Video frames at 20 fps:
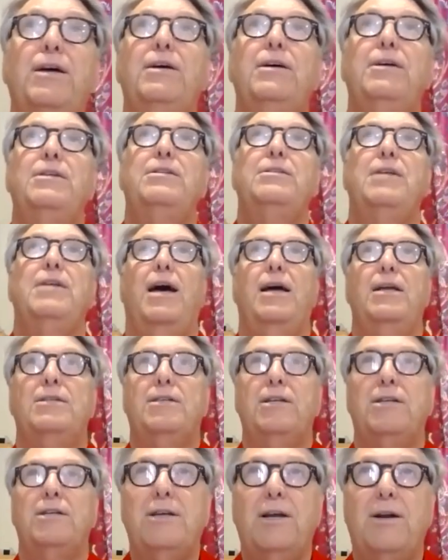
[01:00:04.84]
sized
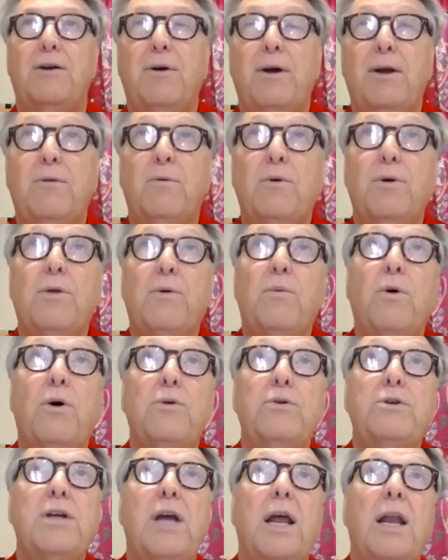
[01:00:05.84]
a generator with a
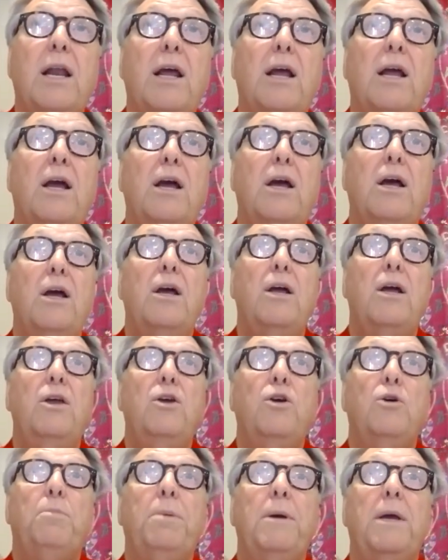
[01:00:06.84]
rotating
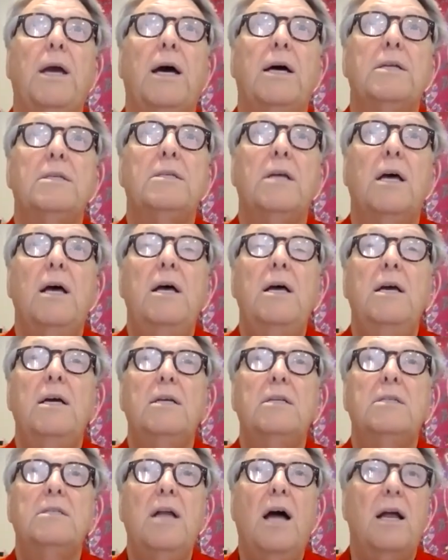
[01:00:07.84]
UPS.
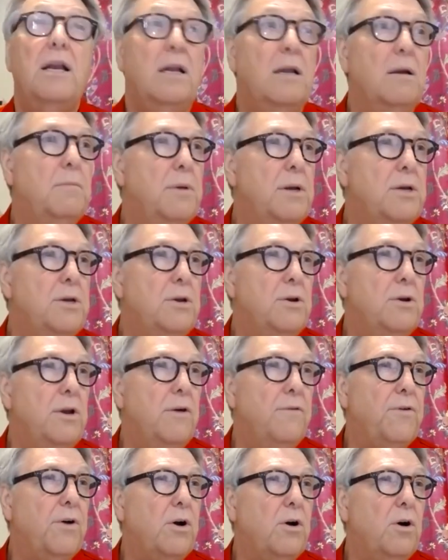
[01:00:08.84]
It's not going to be too
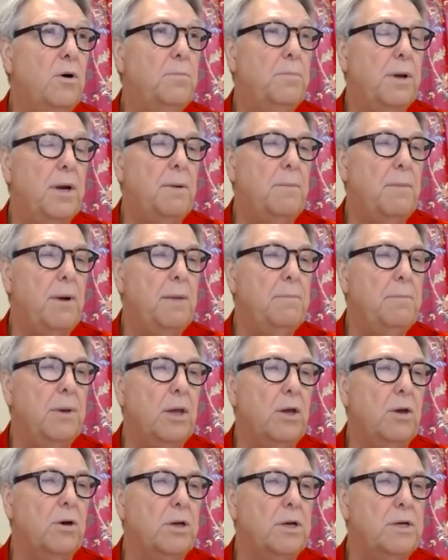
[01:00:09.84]
difficult, but it might be
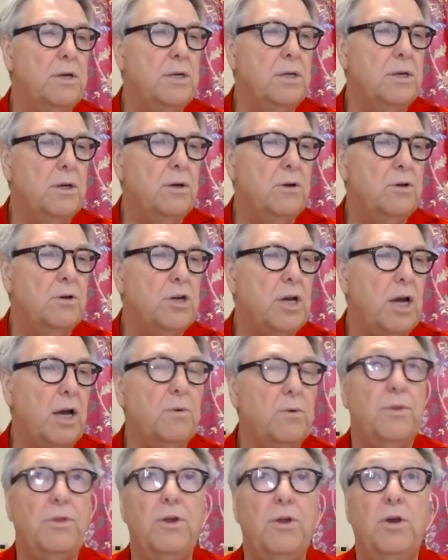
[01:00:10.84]
good to check
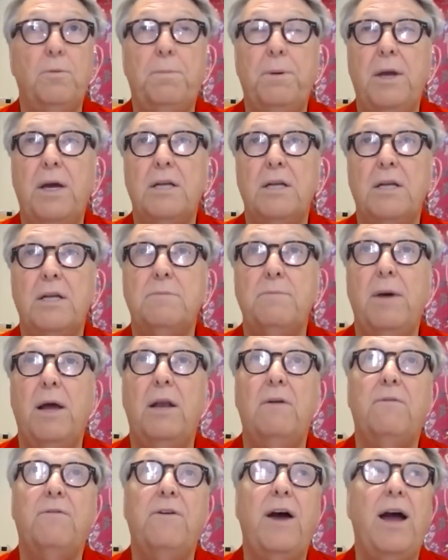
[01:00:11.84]
with the UPS
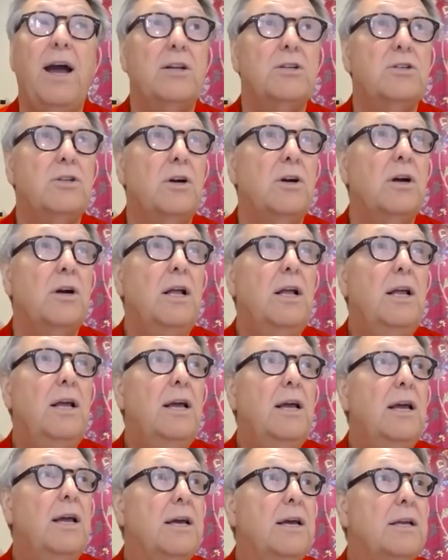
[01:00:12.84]
manufacturer
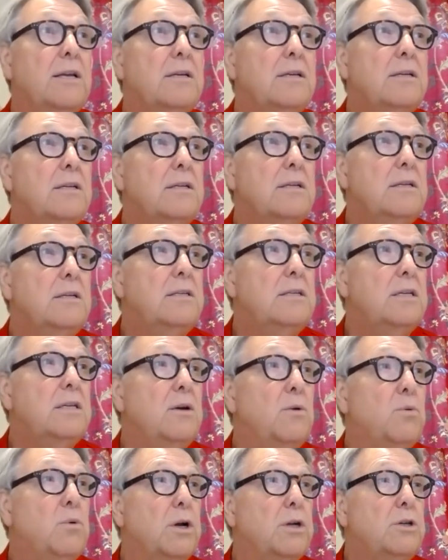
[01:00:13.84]
and see
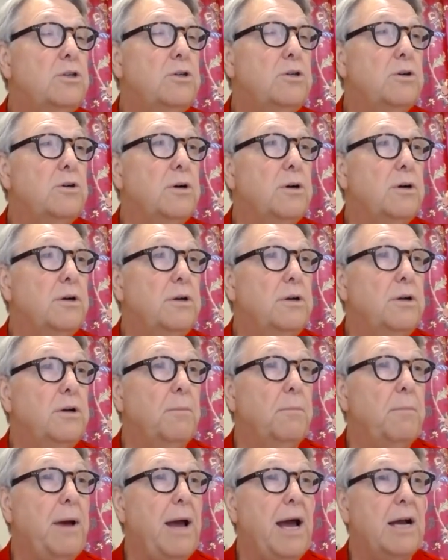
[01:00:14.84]
what your
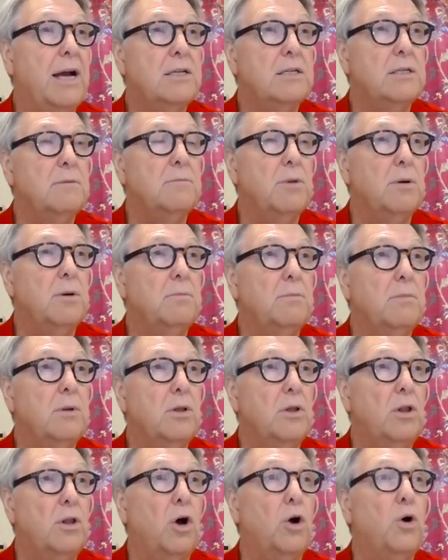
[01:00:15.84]
maximum
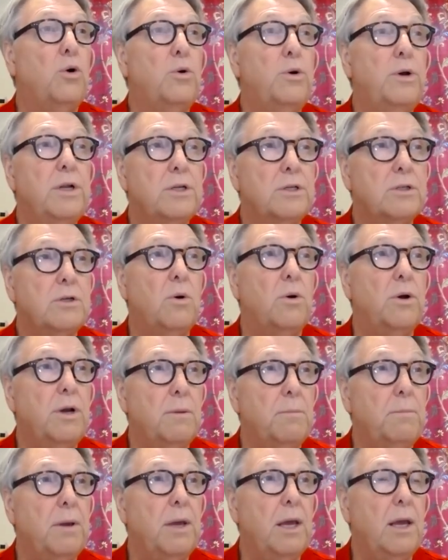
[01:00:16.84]
load is going to
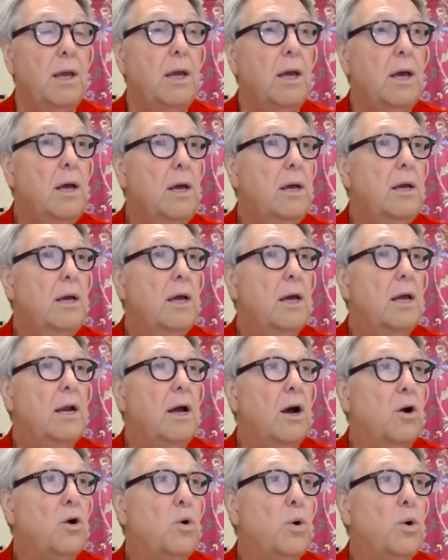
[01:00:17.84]
be and
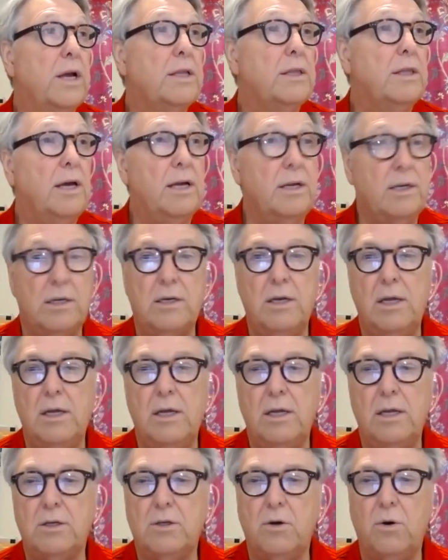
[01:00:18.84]
how quick that
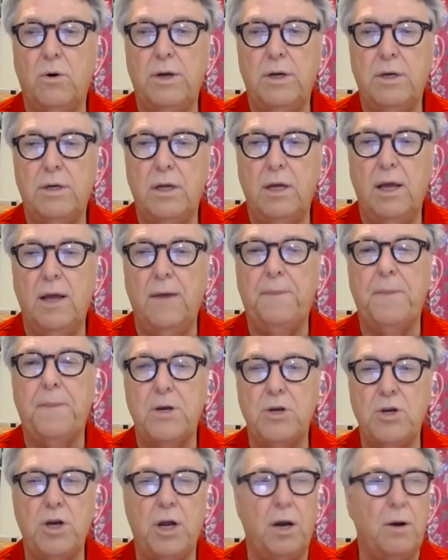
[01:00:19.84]
is going to hit the
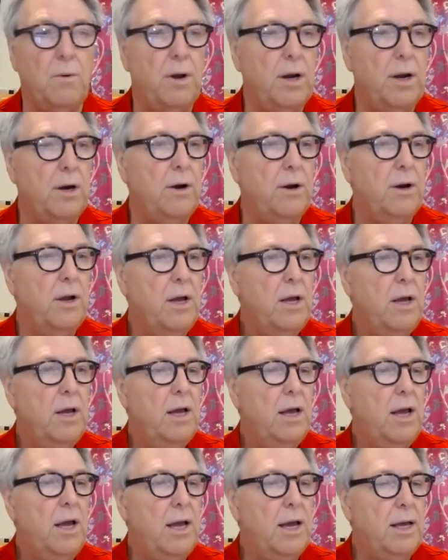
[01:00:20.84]
generator,
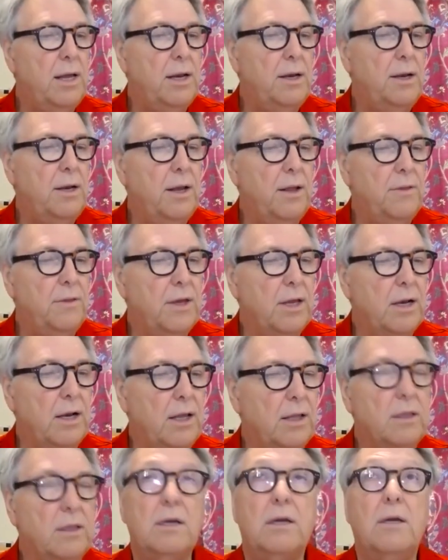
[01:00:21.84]
and then
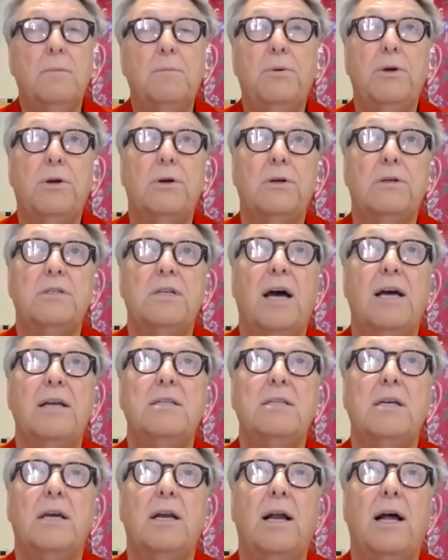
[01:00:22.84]
let the computer
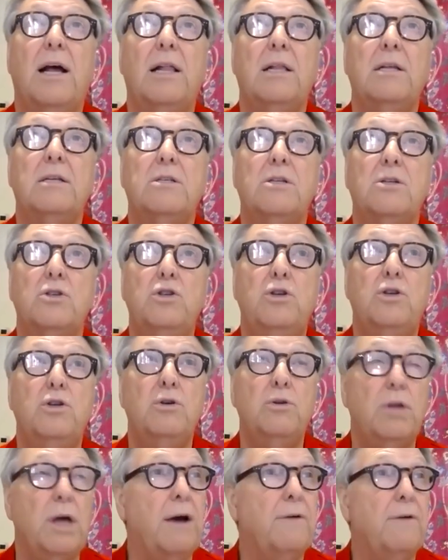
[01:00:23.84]
sizing analysis
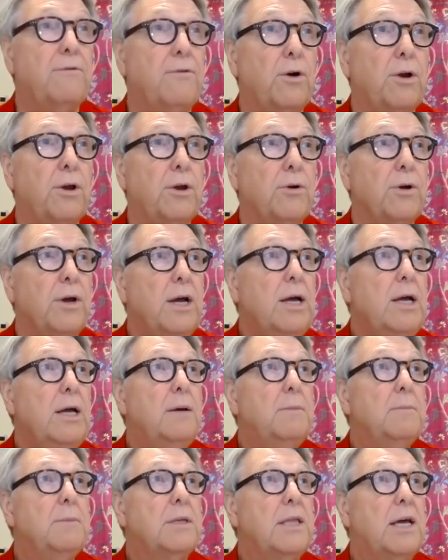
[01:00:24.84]
do that for you.
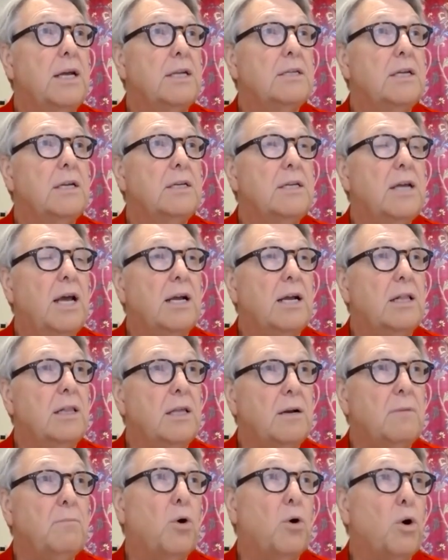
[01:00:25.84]
But that's going to take a
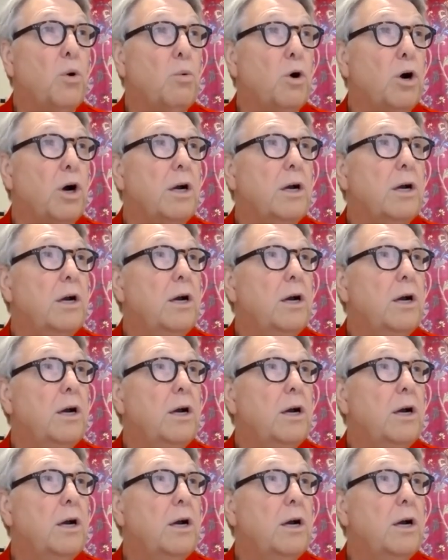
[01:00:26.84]
little more work,